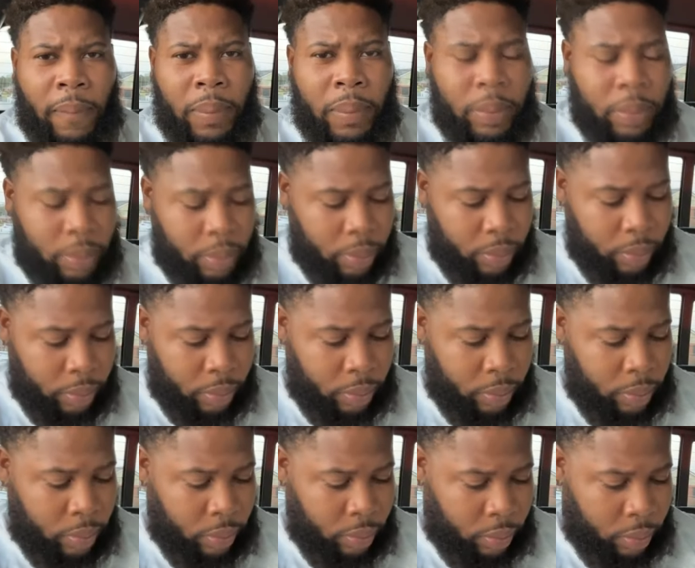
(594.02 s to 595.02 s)
Mm, come on.
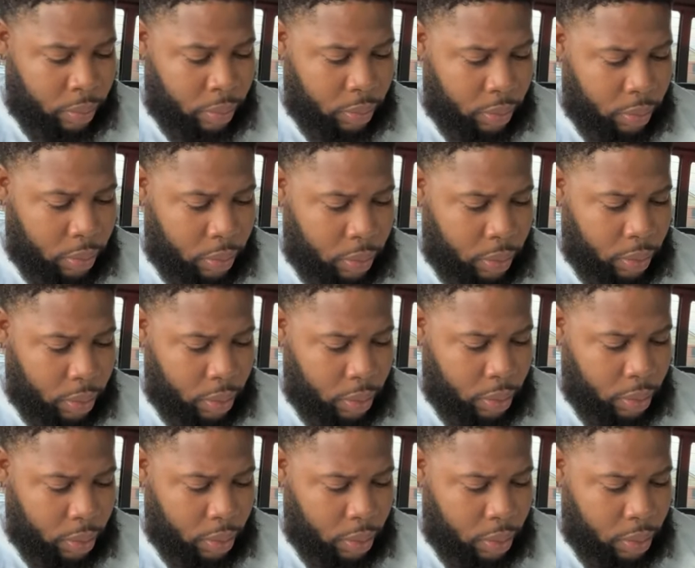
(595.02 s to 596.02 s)

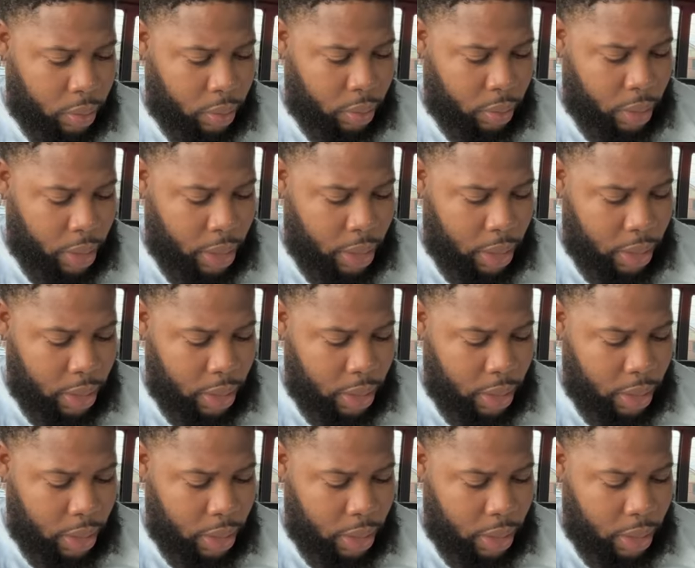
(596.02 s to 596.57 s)
Mm.